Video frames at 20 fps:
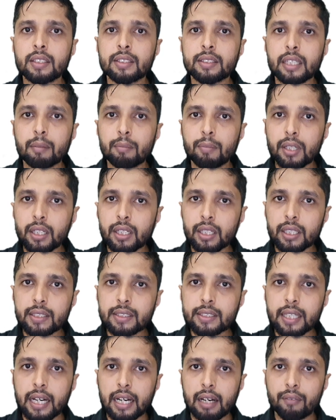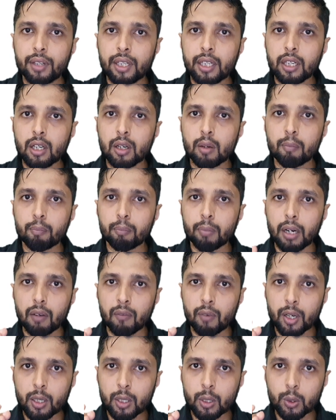SEBI is having
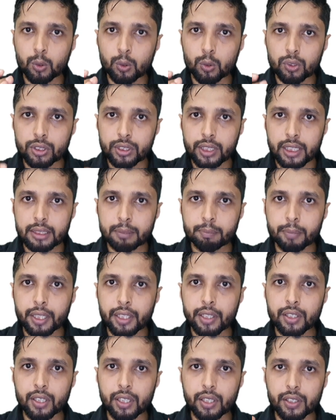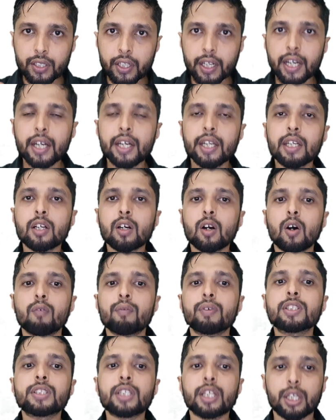power to suspend trading
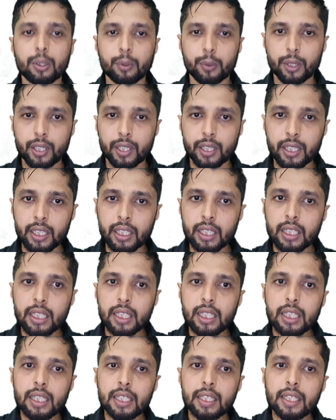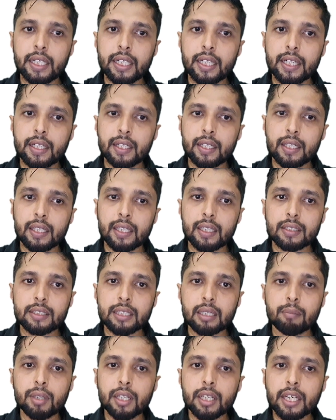of a security. Then
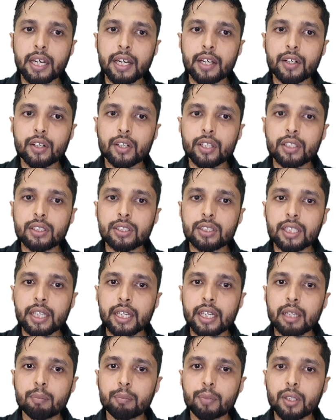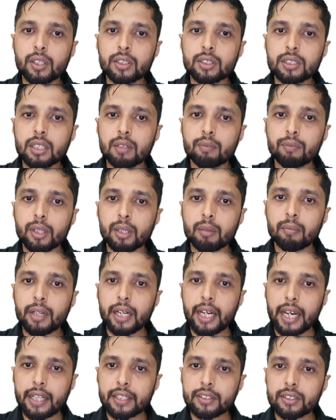SEBI can restrain person from
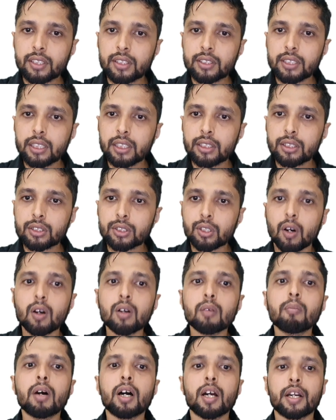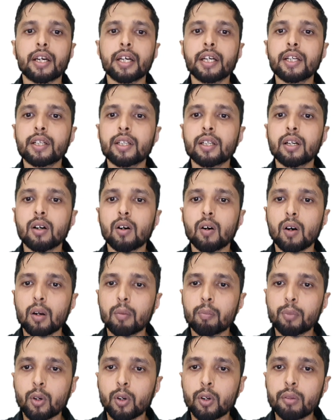accessing stock market or
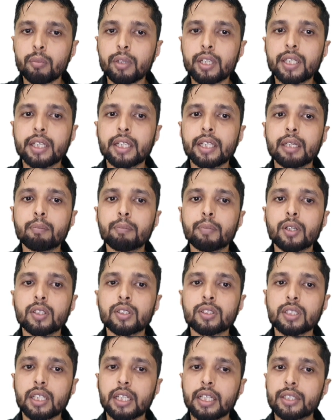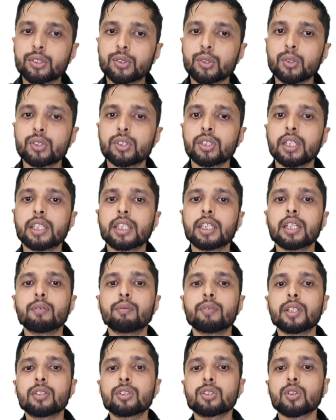prohibit any person associated
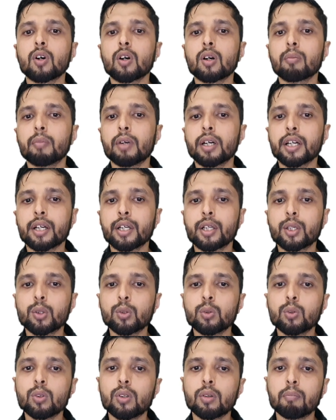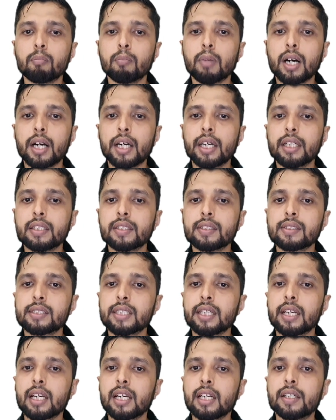with stock market to buy,
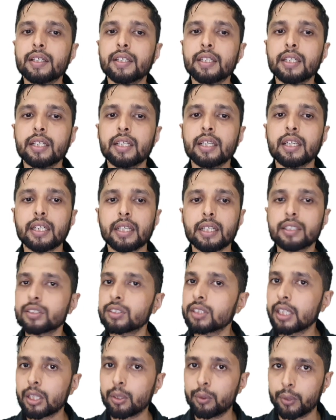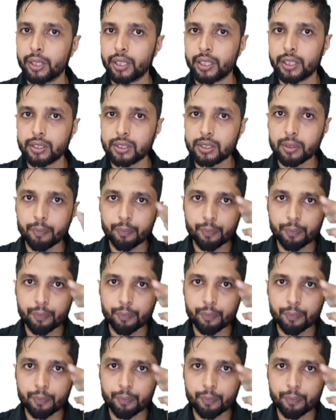sell, deal in securities.